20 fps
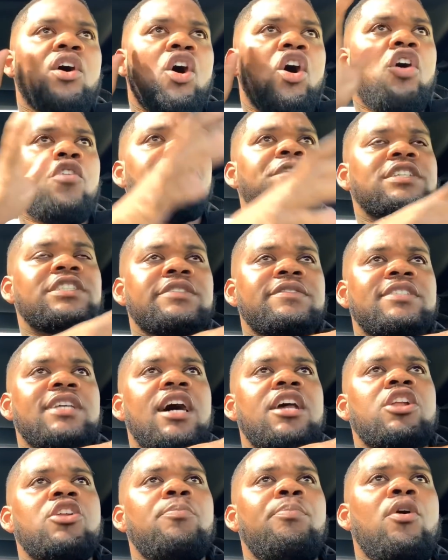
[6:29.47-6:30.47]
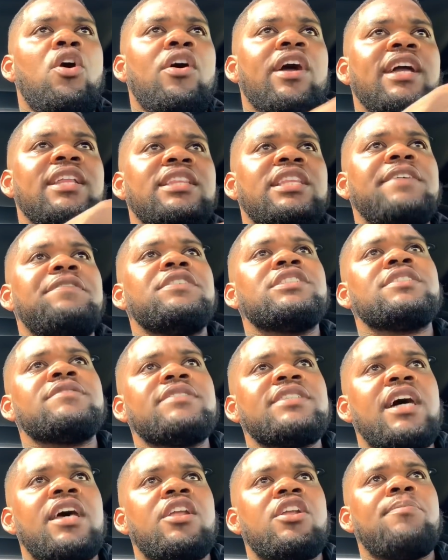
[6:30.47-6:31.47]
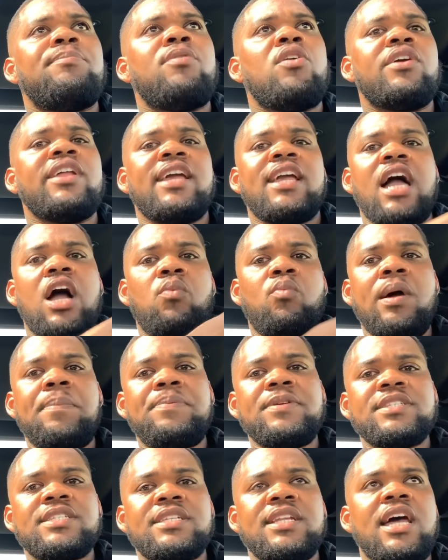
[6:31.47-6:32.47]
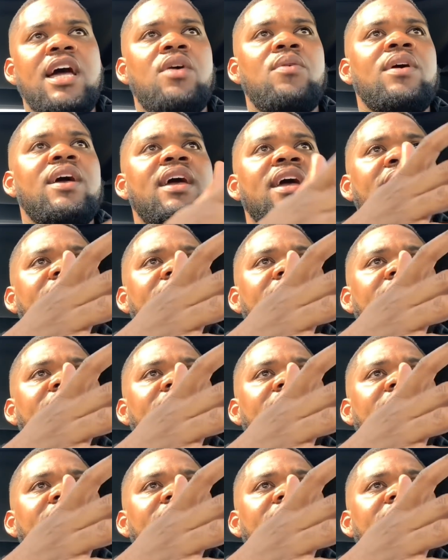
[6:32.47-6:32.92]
Offensive side of the ball and defensive side of the ball, they got weapons now,